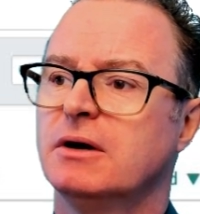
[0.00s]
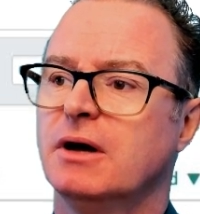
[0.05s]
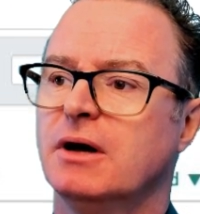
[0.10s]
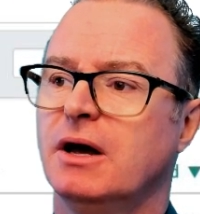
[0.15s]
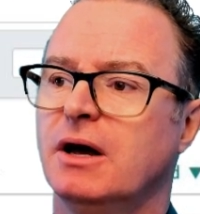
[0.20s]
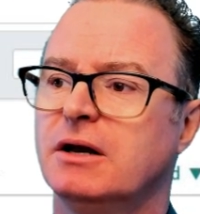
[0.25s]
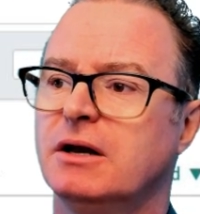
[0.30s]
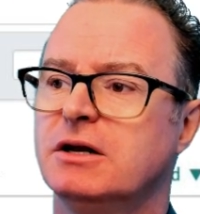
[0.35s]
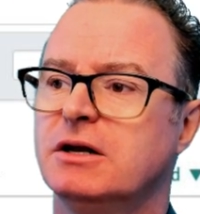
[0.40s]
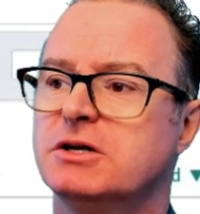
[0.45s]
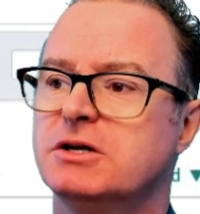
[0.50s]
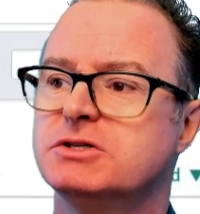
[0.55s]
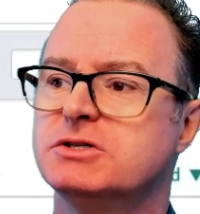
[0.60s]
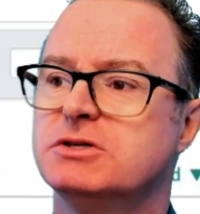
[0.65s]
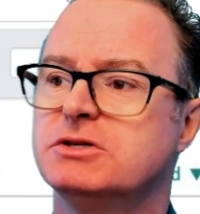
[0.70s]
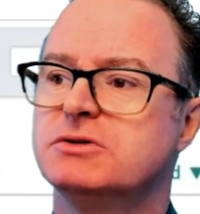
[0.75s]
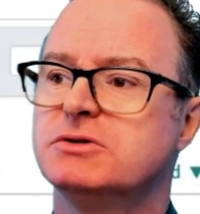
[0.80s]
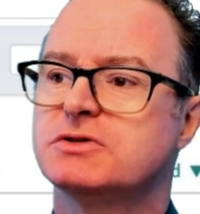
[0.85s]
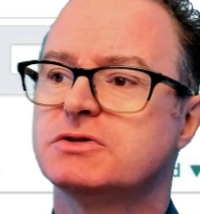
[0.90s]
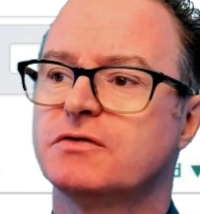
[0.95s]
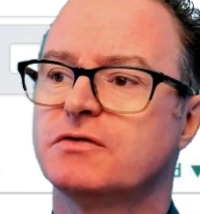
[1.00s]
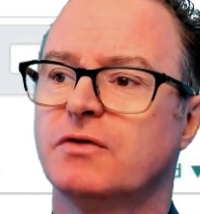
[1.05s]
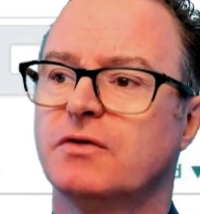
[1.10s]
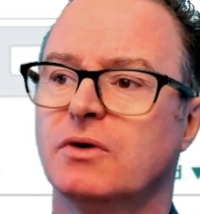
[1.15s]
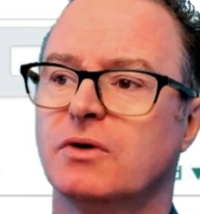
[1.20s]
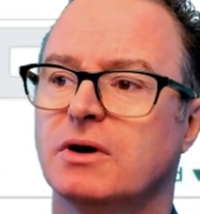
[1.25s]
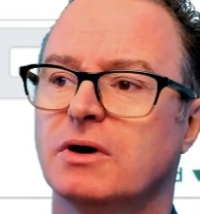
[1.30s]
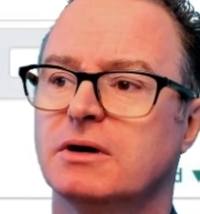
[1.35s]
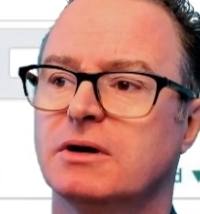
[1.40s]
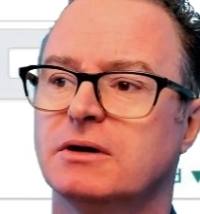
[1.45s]
And it is used
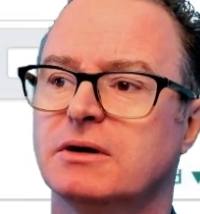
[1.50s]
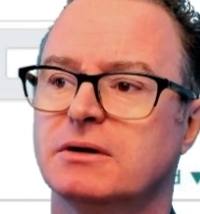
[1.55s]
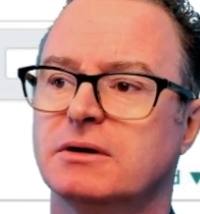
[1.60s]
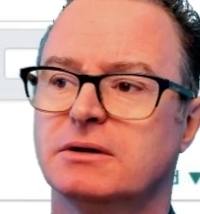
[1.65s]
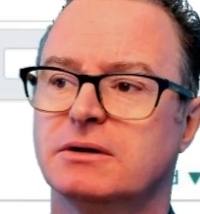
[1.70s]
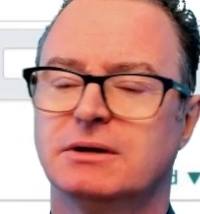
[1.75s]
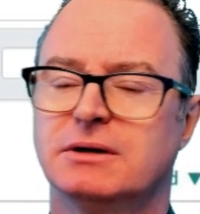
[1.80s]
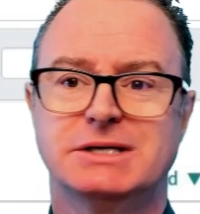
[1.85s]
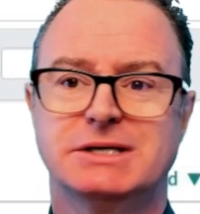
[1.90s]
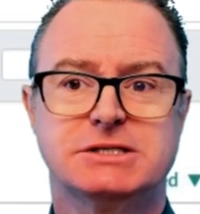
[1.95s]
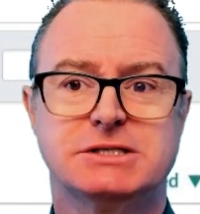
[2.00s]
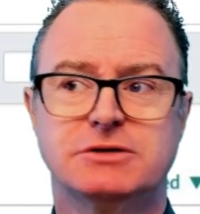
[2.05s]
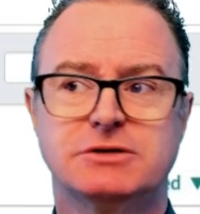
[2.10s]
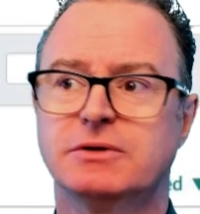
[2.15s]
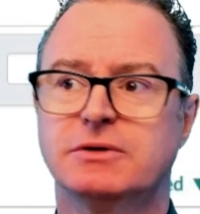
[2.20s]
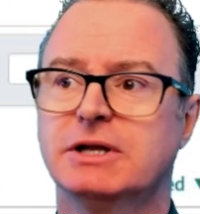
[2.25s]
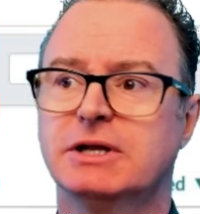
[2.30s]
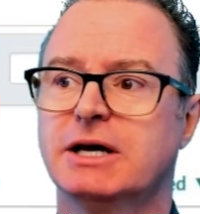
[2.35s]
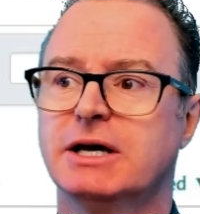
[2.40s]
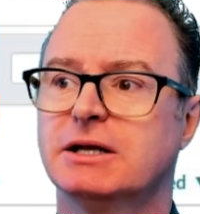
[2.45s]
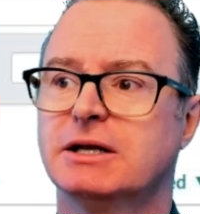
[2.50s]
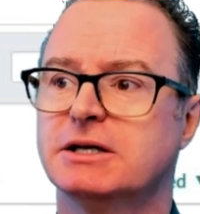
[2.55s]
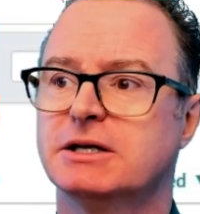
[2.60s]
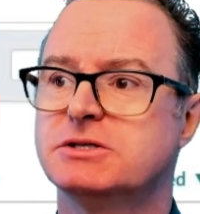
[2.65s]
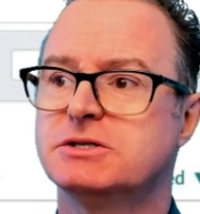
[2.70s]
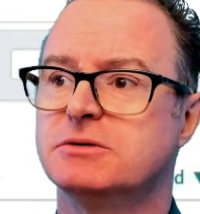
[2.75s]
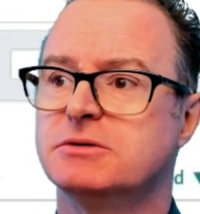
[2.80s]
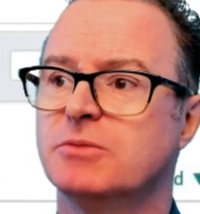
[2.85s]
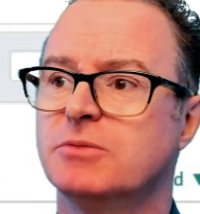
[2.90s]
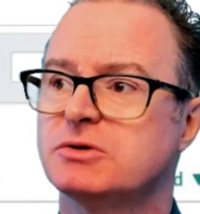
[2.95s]
for lists and related
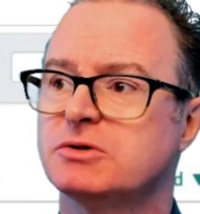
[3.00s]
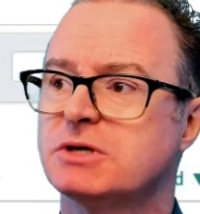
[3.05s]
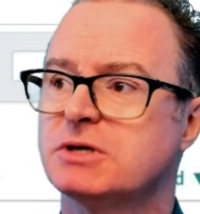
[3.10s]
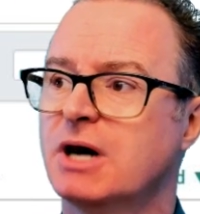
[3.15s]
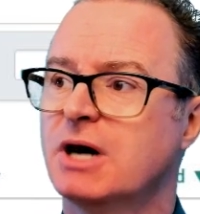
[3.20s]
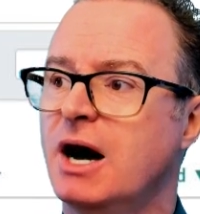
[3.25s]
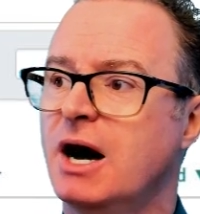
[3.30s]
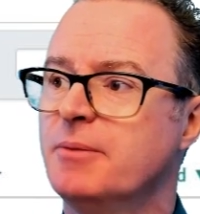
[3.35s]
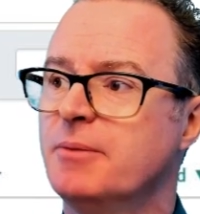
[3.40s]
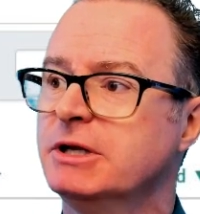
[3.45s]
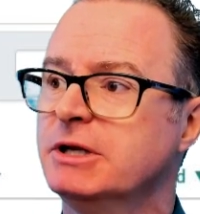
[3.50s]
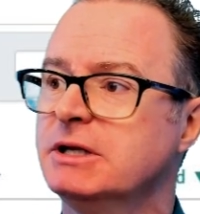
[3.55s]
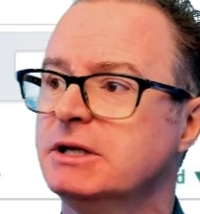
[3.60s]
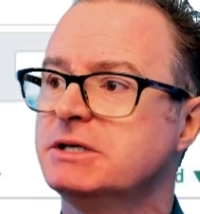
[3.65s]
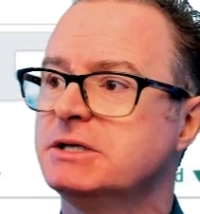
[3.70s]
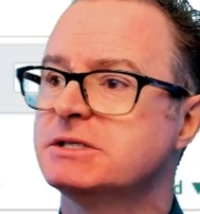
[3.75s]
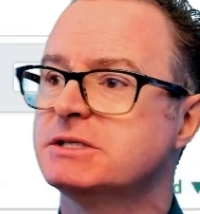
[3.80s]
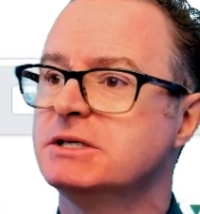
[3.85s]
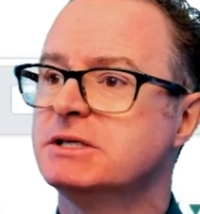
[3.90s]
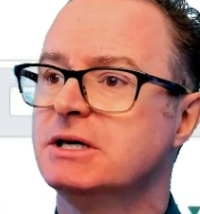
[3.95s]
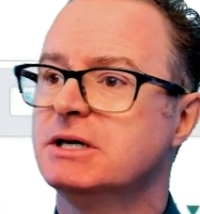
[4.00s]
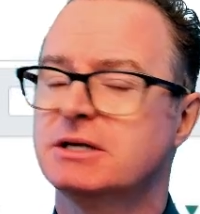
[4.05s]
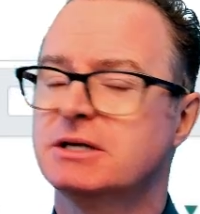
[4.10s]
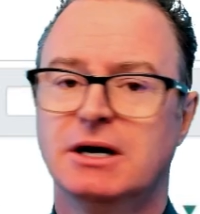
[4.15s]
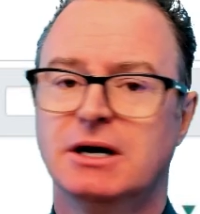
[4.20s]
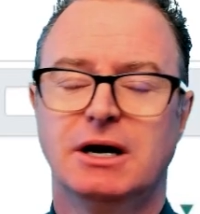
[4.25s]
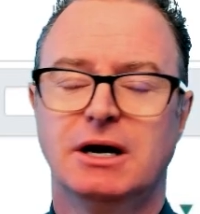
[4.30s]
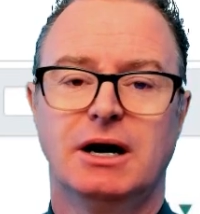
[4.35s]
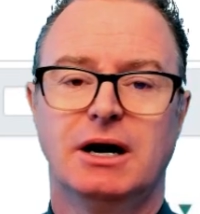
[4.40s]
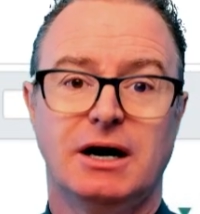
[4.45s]
lists. You most commonly see it
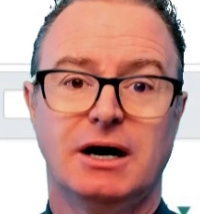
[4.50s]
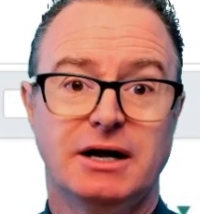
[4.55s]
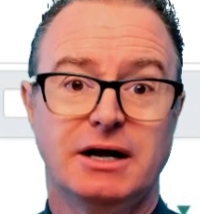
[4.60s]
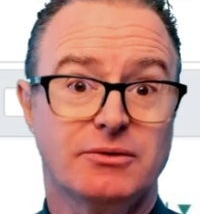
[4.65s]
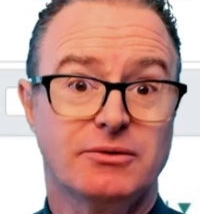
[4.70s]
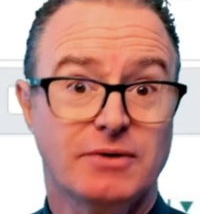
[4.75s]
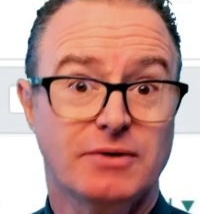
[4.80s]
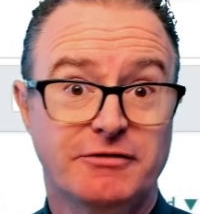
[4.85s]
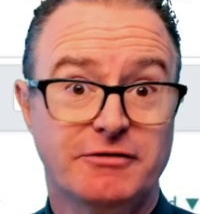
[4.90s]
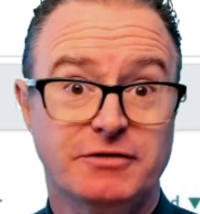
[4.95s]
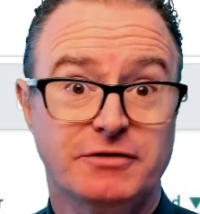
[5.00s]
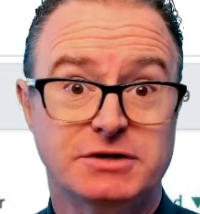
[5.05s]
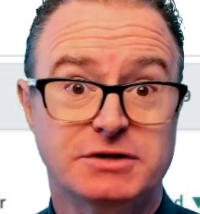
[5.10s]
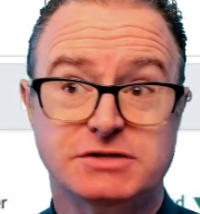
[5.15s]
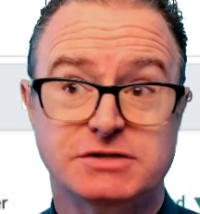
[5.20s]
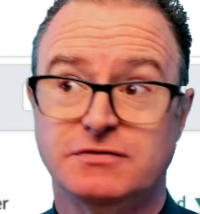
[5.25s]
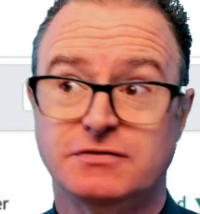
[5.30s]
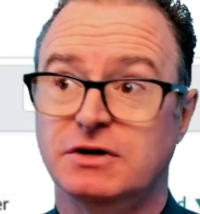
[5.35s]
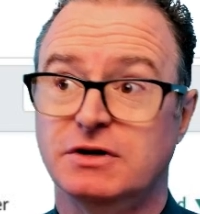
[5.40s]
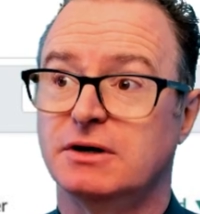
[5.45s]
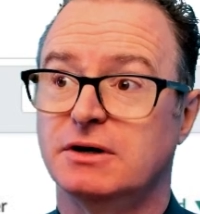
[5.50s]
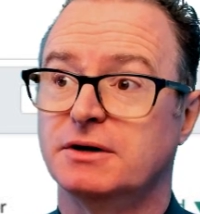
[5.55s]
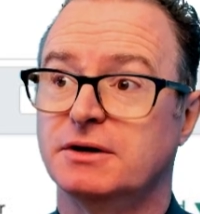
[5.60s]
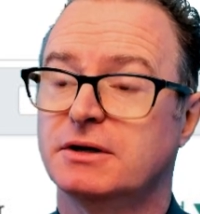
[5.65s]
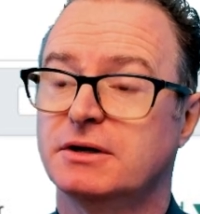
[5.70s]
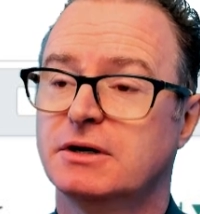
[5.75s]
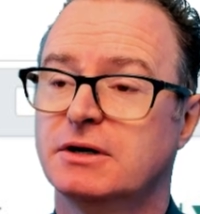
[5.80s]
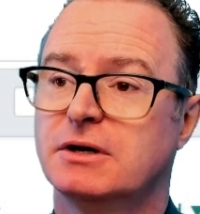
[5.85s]
on a reference field.